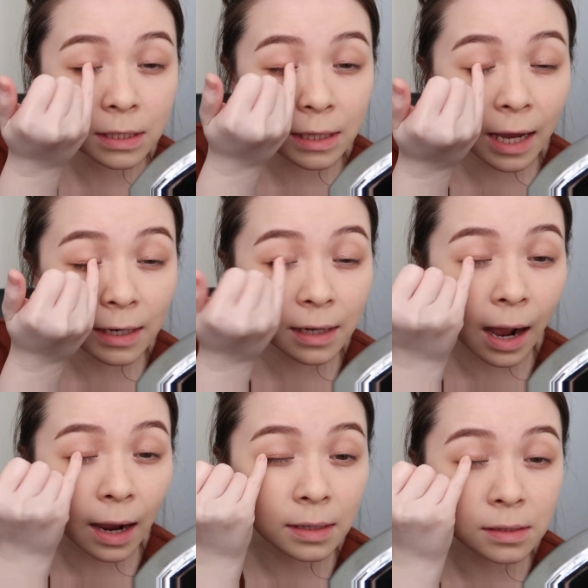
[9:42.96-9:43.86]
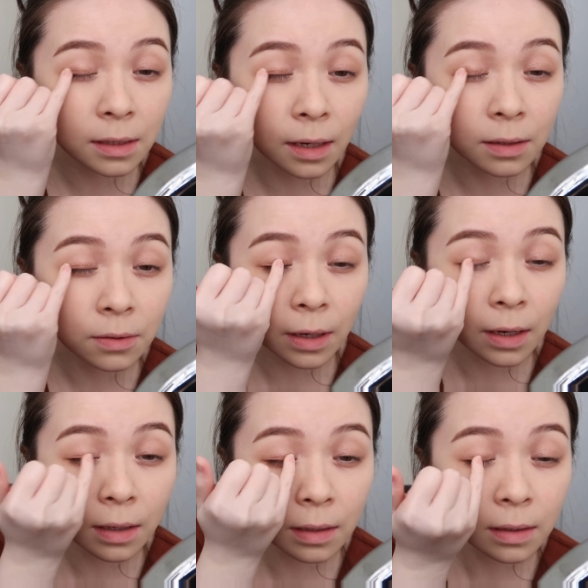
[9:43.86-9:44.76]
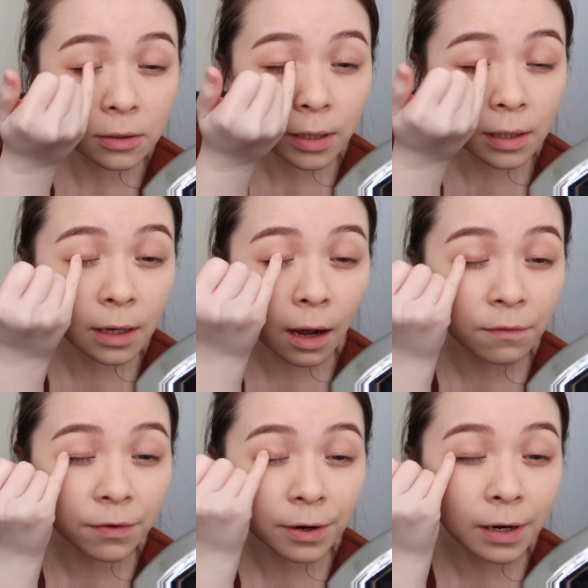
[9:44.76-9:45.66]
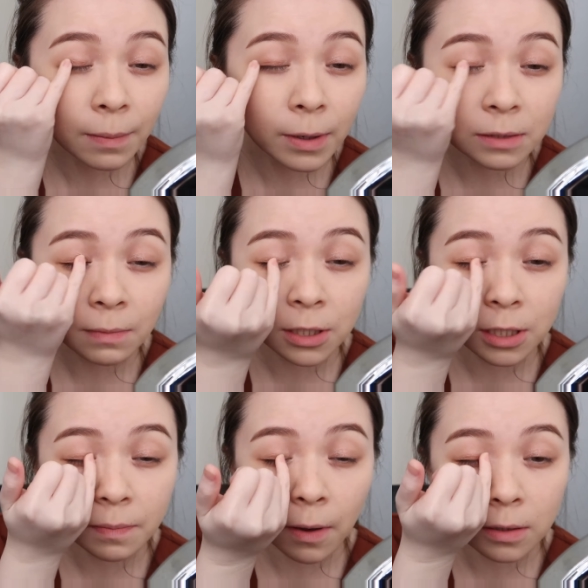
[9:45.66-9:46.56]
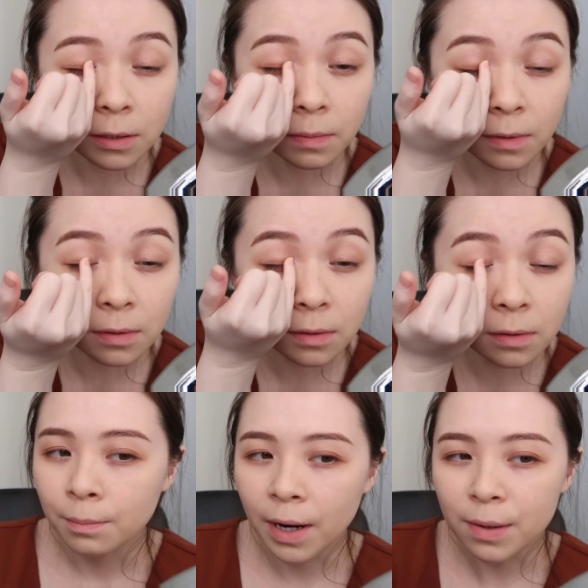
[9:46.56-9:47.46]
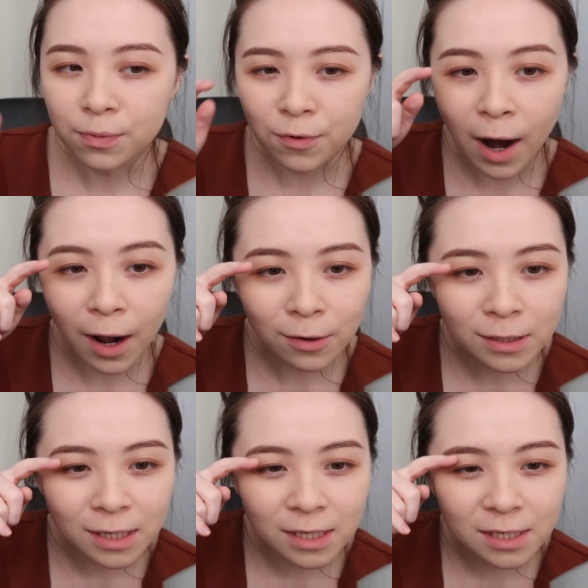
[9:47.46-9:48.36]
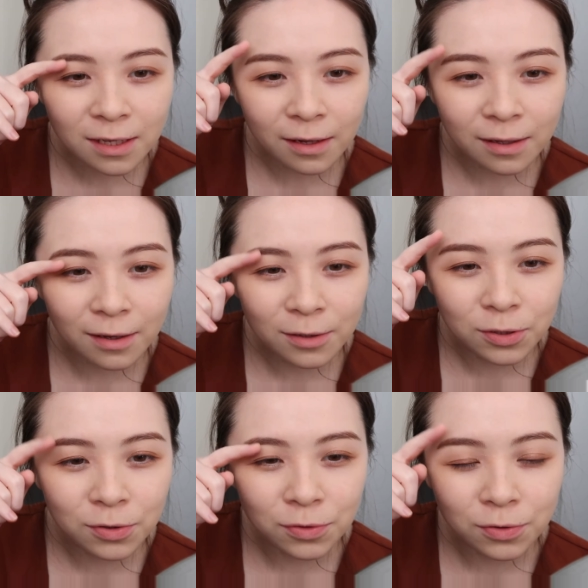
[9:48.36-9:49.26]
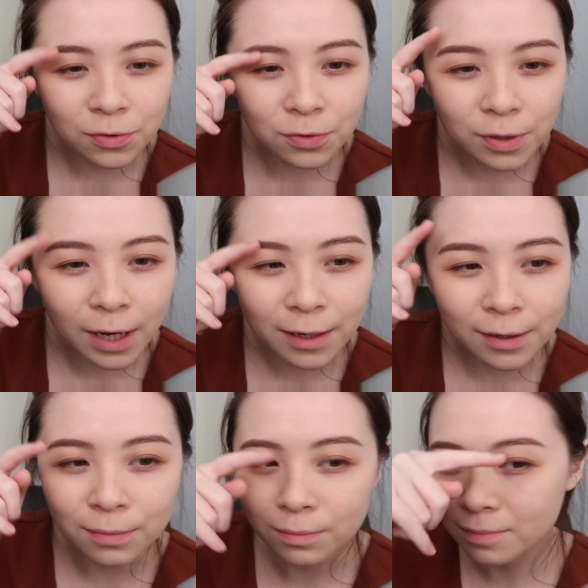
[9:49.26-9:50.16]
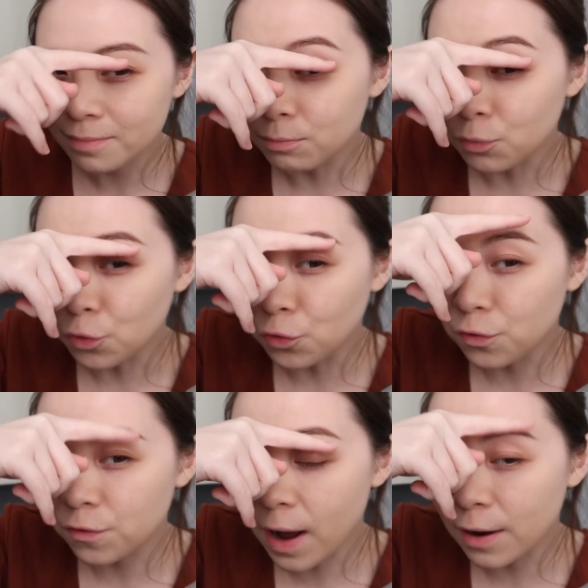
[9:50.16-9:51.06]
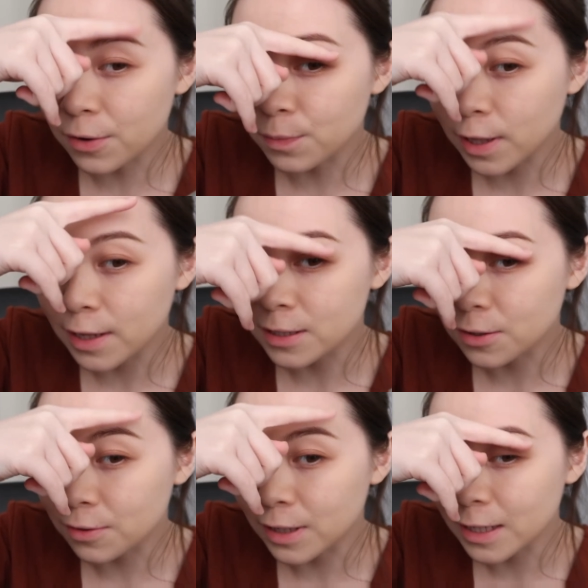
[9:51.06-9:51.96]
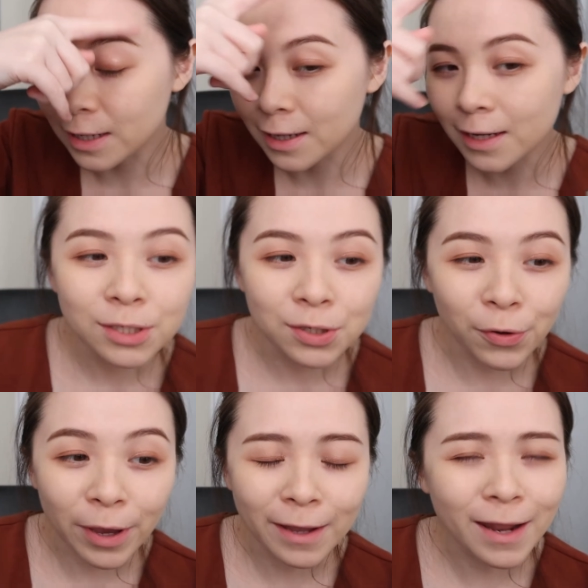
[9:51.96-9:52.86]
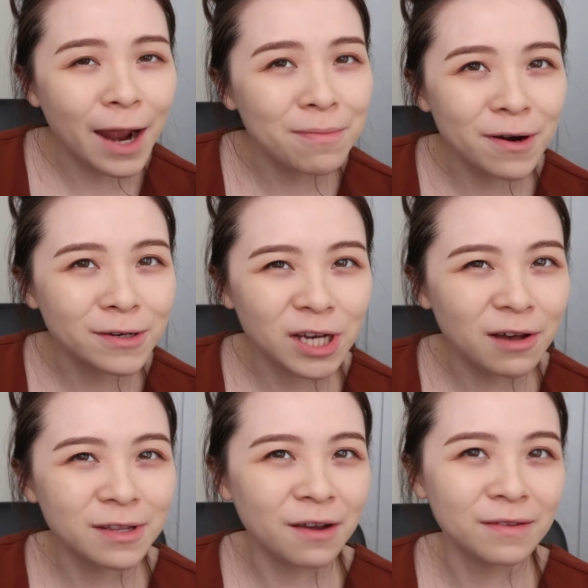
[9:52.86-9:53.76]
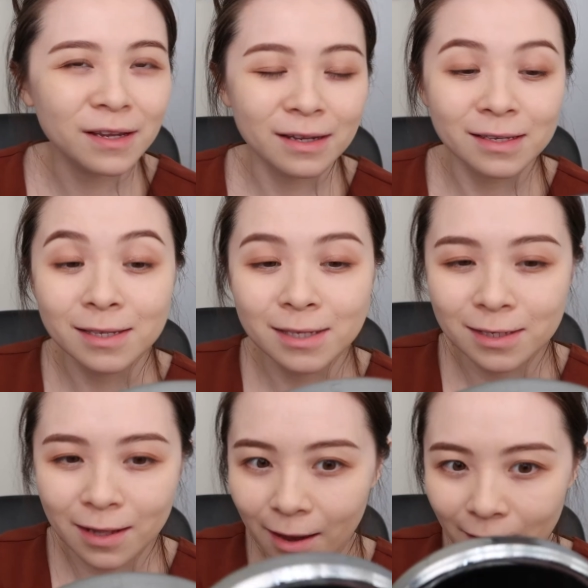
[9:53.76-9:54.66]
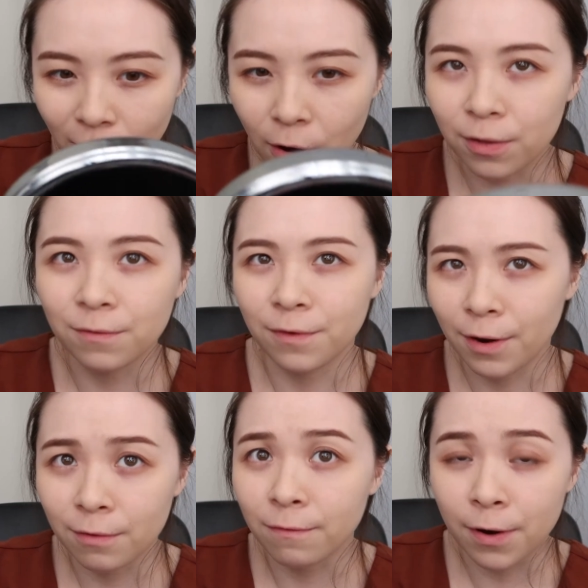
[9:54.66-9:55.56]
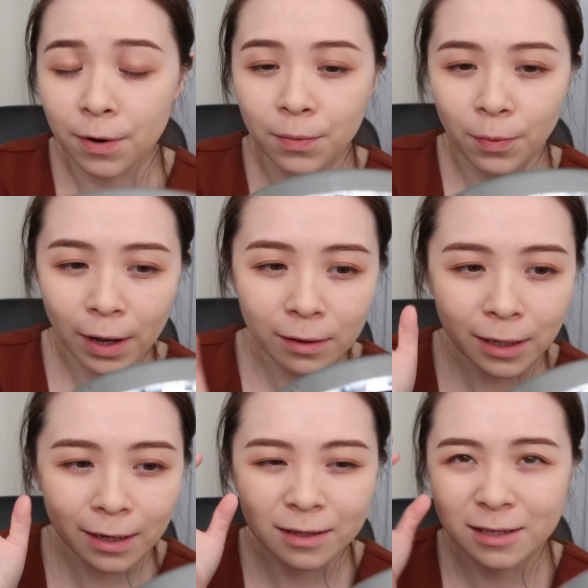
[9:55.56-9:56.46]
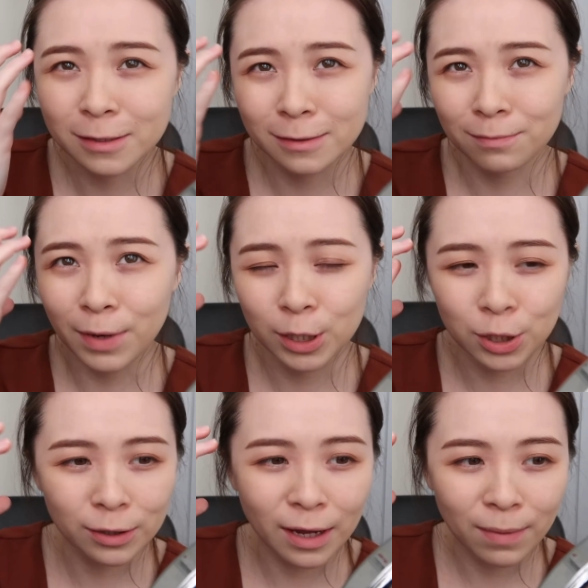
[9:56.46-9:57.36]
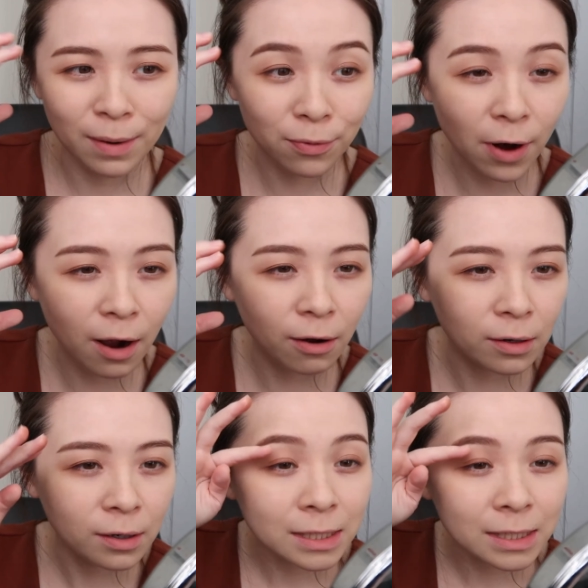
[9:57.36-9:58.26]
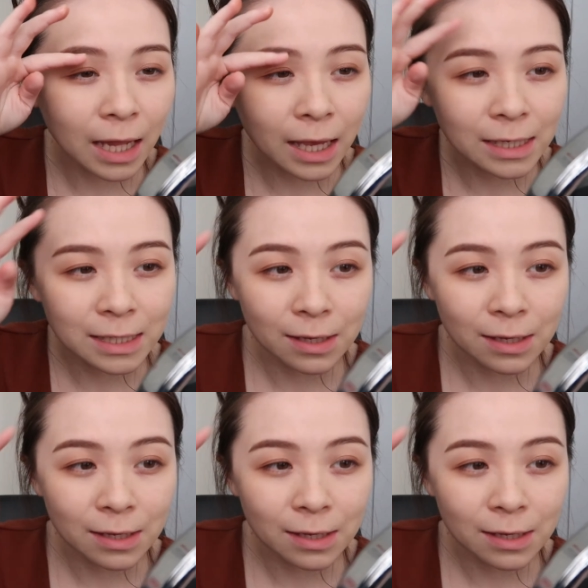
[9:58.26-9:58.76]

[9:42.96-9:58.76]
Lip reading: line the eyes again, okay? Try to cover it up as much as possible. My brows is starting to kind of move out of place already. So yeah, the eyebrow gel definitely doesn't stay on very well. Like it doesn't make sure that my brow stays